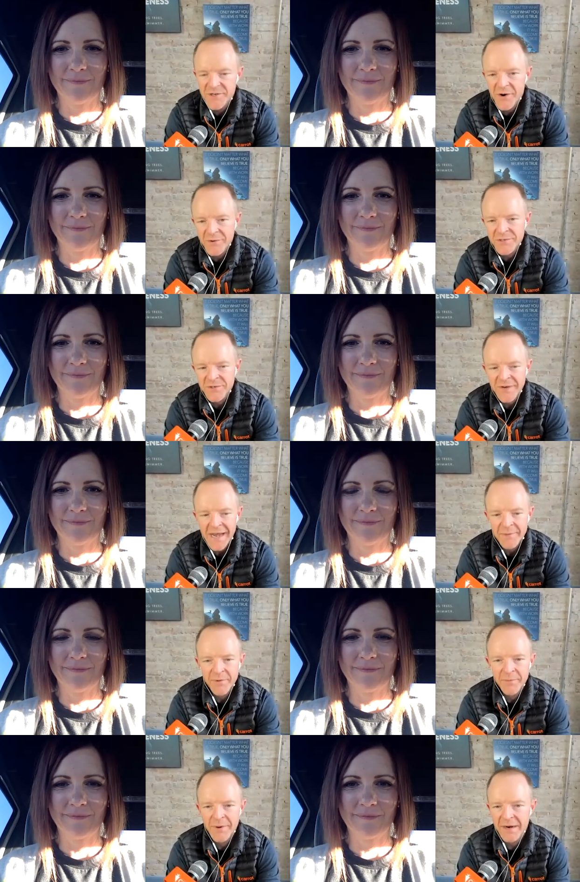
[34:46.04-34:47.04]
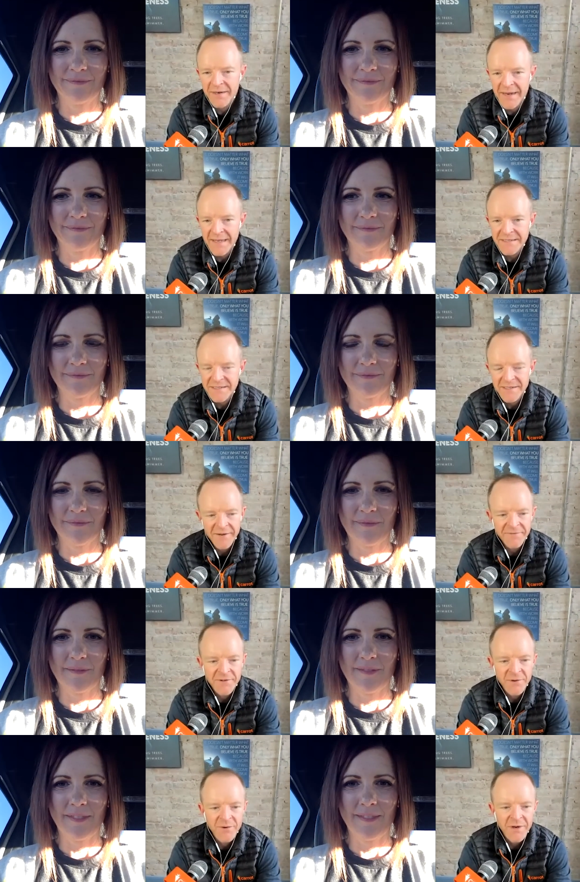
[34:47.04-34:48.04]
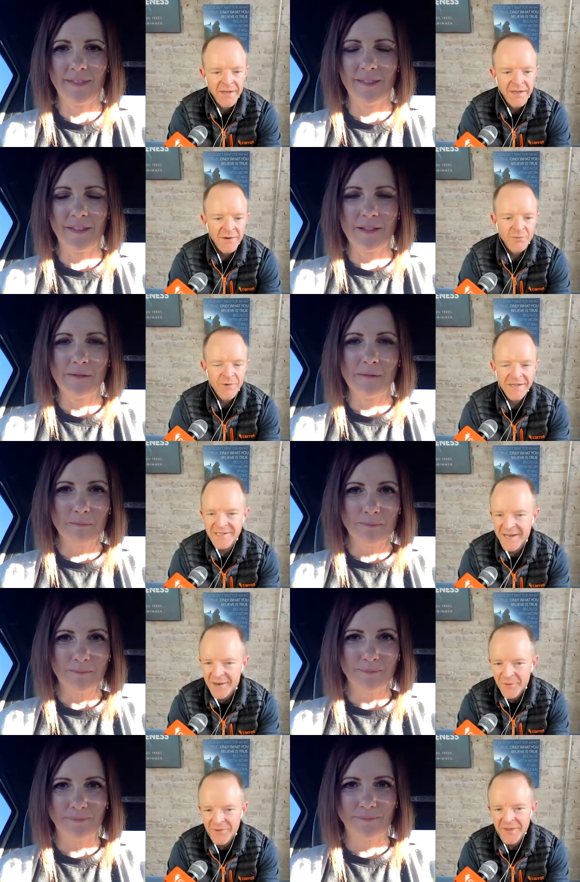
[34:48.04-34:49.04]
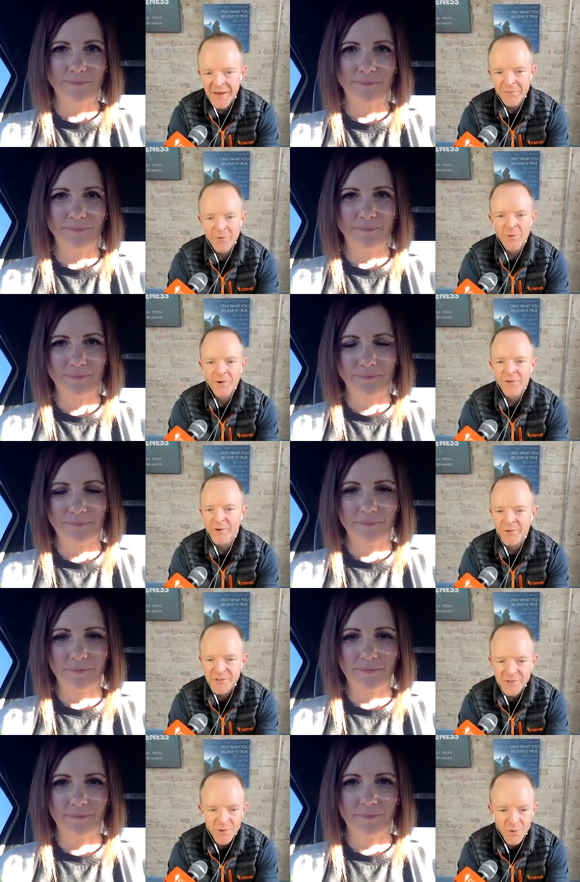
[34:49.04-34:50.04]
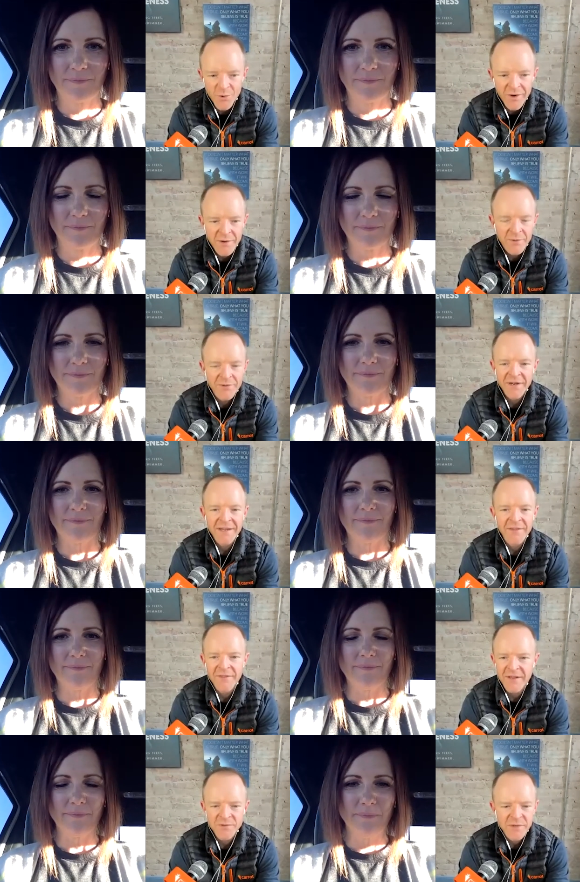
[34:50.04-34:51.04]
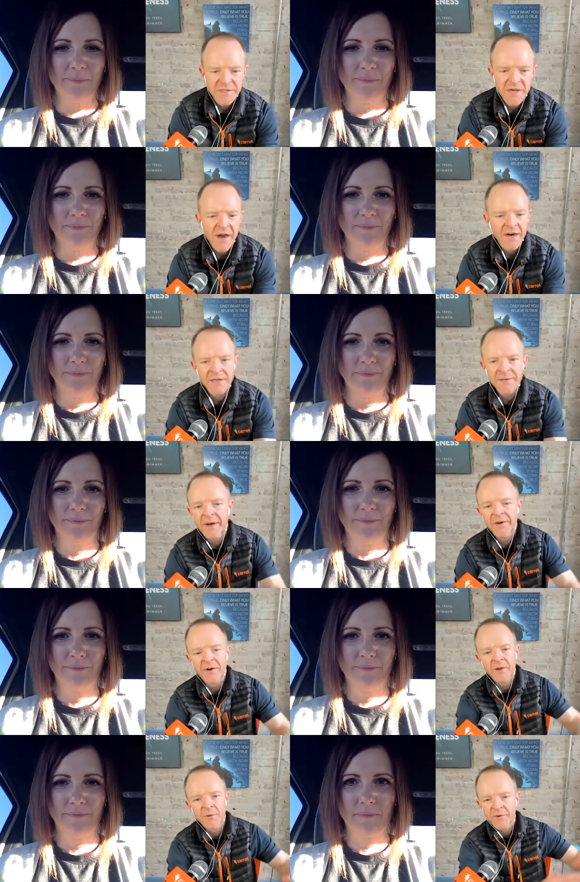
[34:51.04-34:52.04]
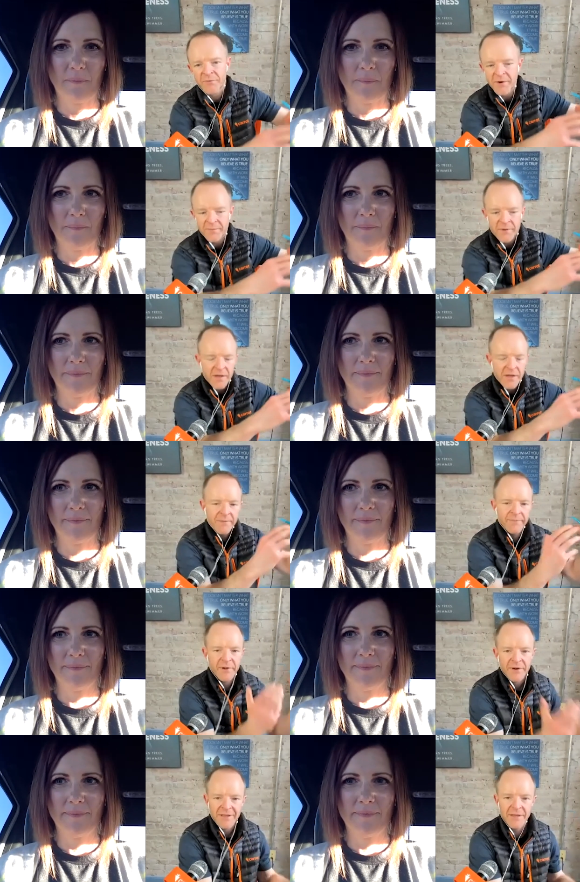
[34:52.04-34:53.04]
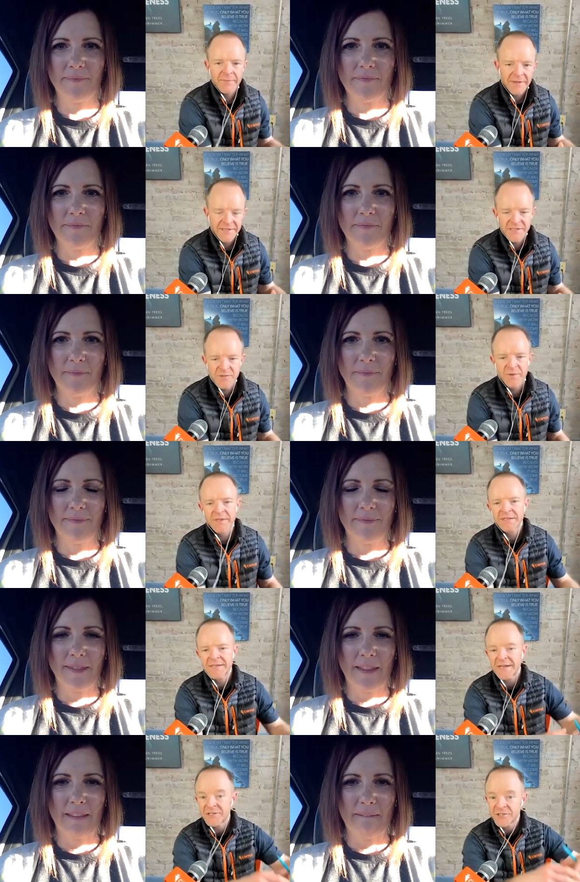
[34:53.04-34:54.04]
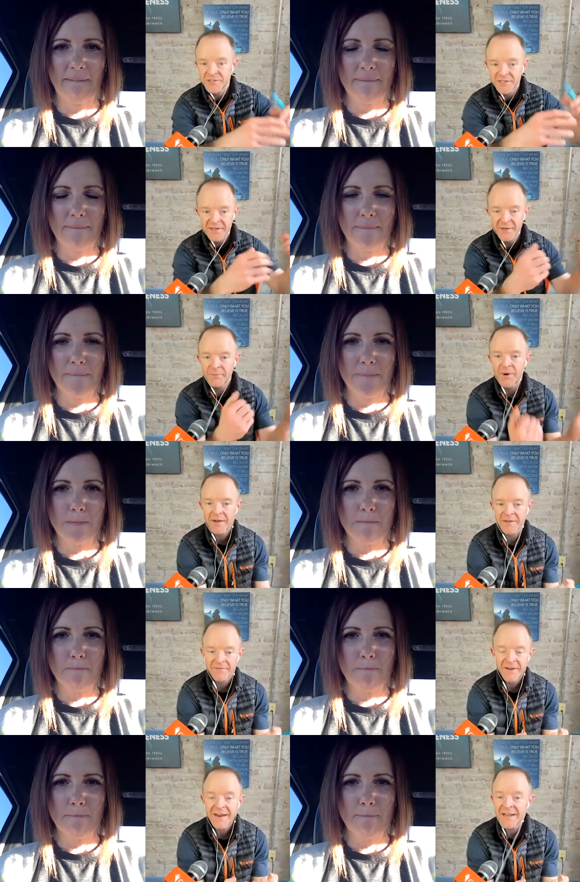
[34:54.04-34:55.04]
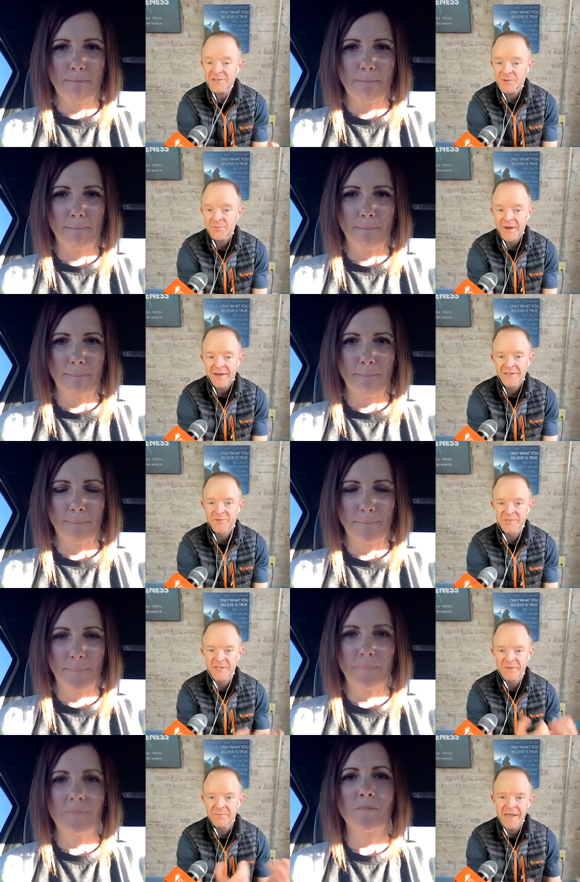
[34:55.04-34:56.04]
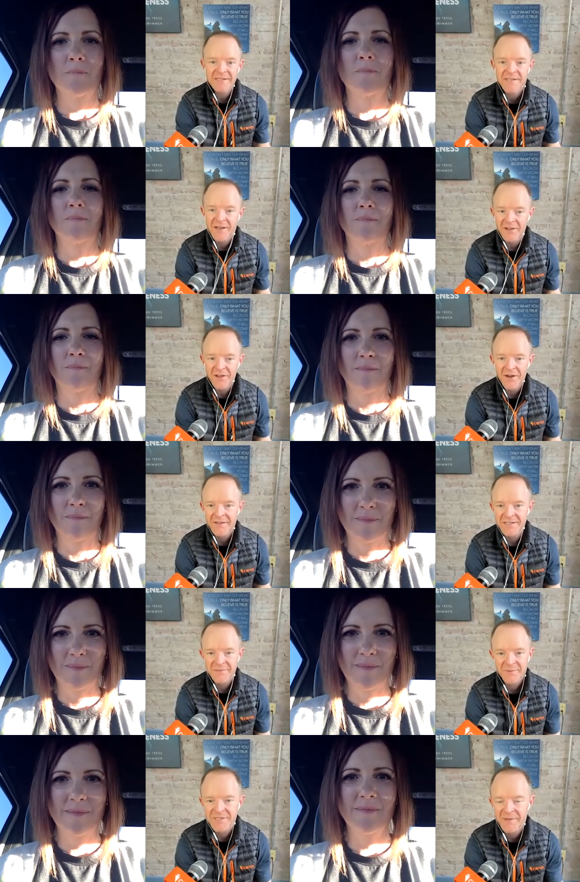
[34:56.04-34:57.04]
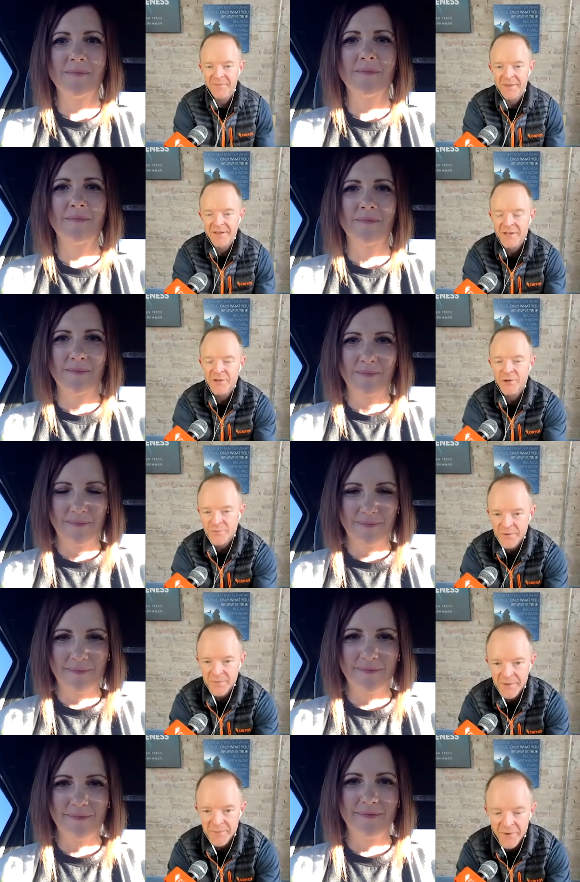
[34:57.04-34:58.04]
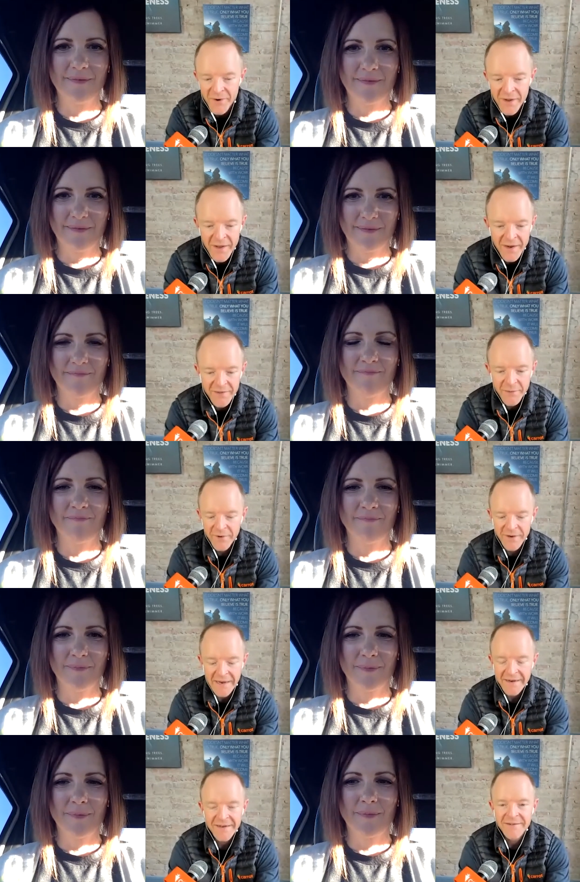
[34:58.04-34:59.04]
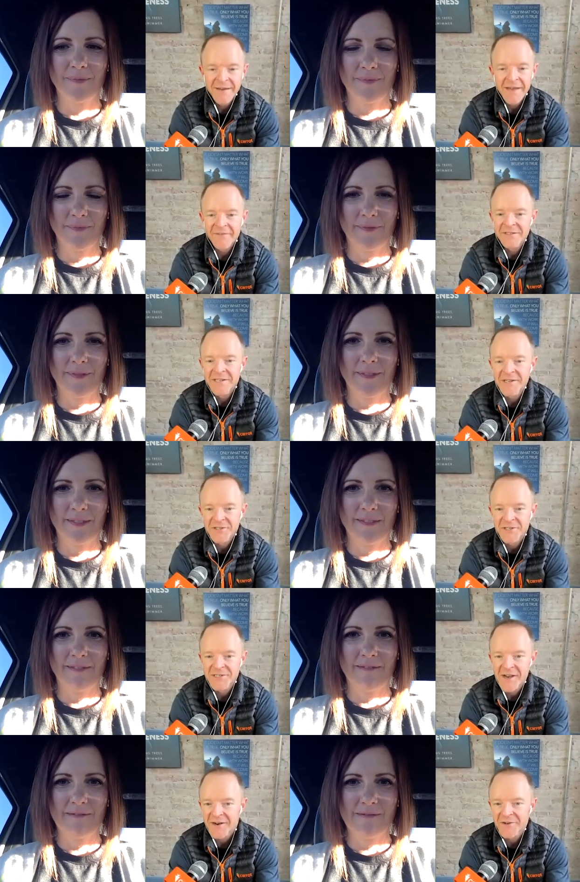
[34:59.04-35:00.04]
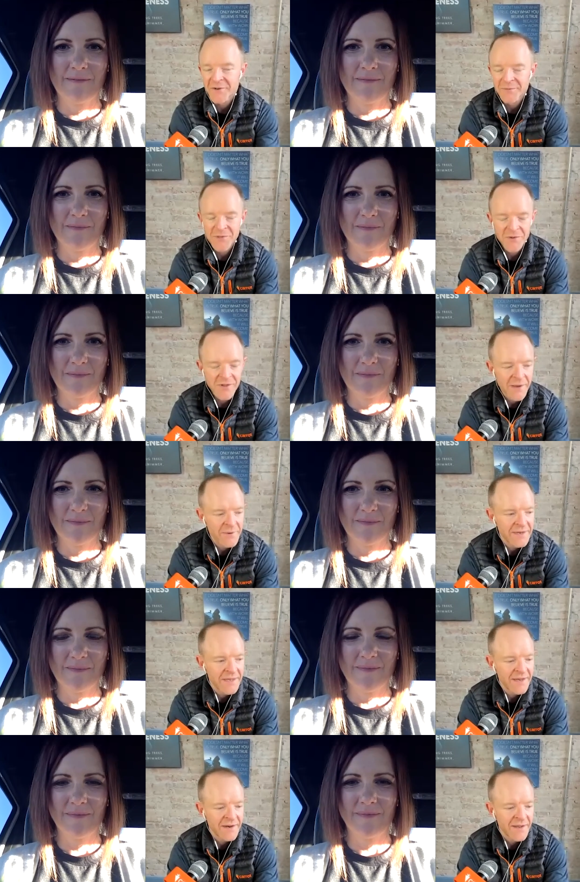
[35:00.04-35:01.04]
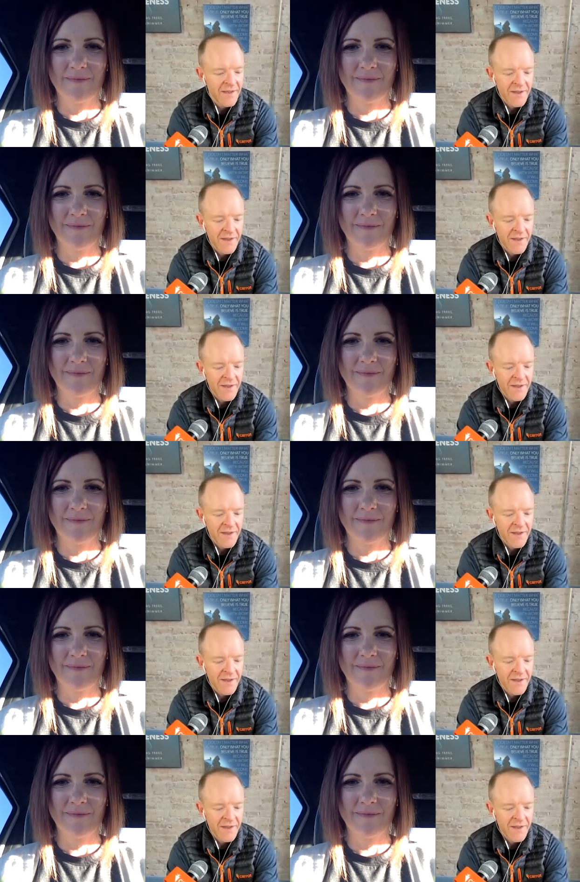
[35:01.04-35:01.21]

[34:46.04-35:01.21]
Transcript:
Speaker 1: go to Apple Podcasts. And if you resonated with April, with her story, with any of the things we talked about, all the way from building the business with intention to the financial buckets was an amazing unlock. That's going to be something huge for people that I didn't have intention on talking to them. So glad we did.